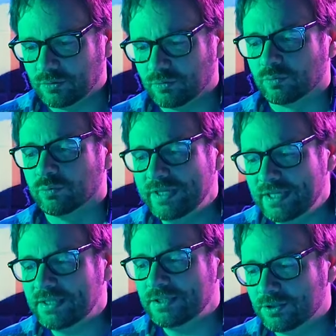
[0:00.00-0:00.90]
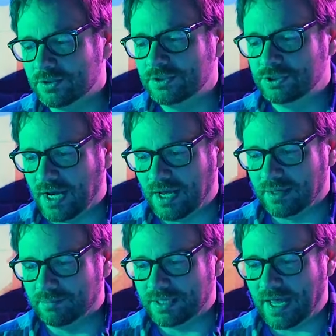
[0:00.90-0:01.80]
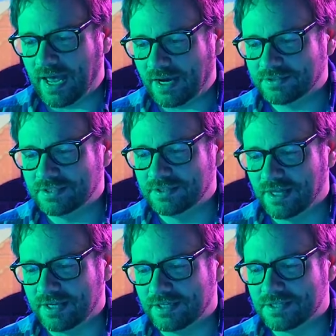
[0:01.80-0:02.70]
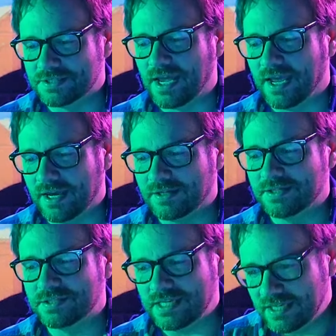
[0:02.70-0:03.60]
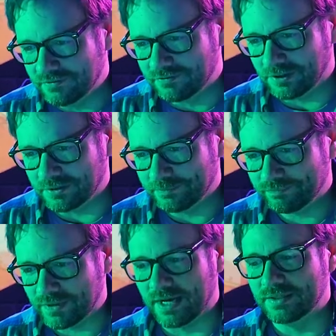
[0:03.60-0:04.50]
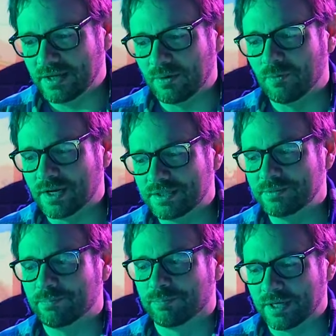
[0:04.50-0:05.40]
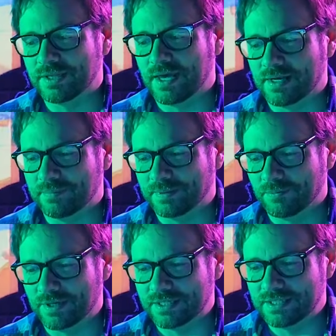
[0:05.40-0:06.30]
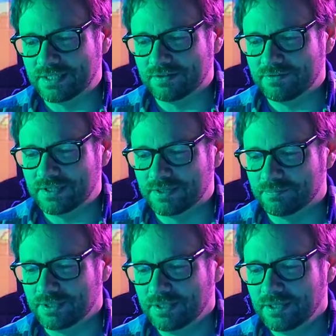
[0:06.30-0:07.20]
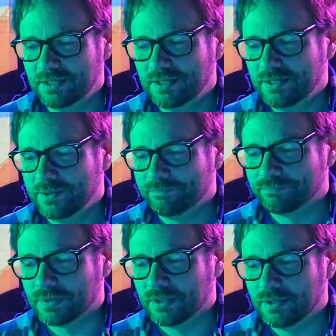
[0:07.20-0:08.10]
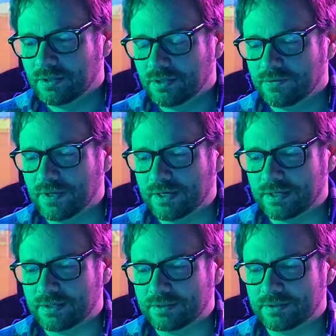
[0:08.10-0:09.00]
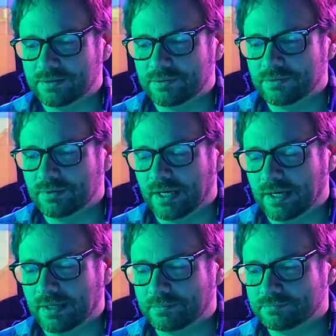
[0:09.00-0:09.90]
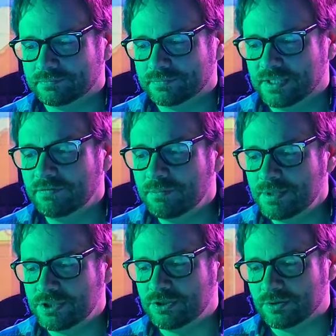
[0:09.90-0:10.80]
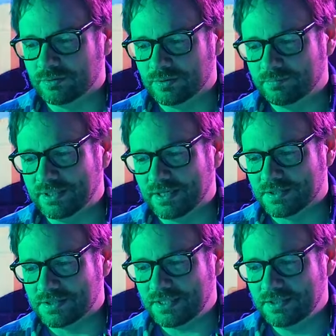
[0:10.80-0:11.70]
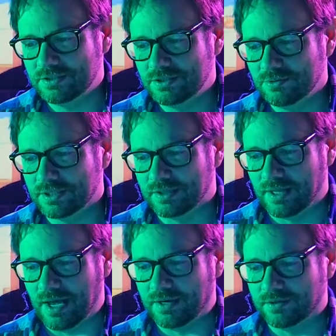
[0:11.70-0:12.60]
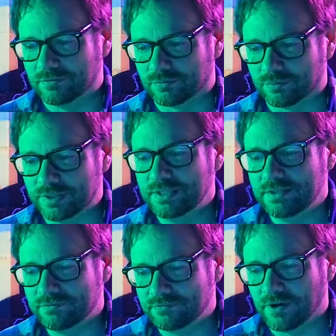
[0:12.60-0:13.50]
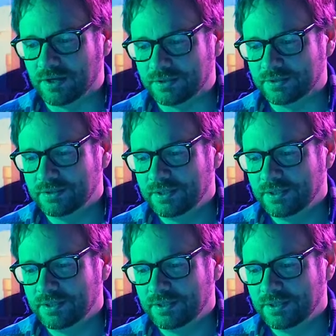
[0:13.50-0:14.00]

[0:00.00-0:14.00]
really good job acting like his hand is evil. I wanted to bring that up. I wanted to give him the give him his due, because he is doing a lot of really fun,